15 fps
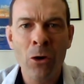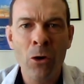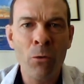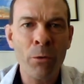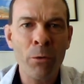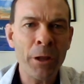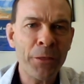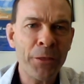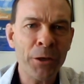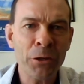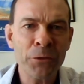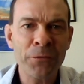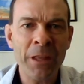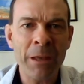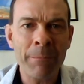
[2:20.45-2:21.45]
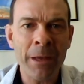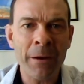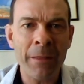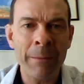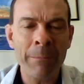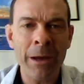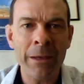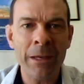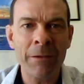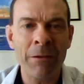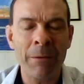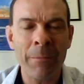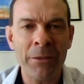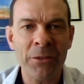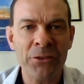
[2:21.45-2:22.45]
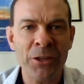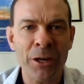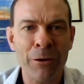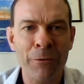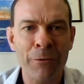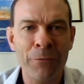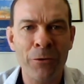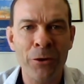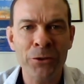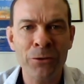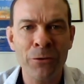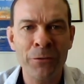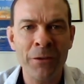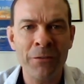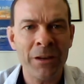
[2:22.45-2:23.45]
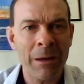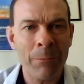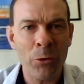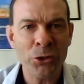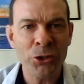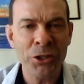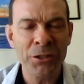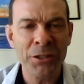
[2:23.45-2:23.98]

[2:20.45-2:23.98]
or anything else for that matter, they may make the sacrifice of giving up watching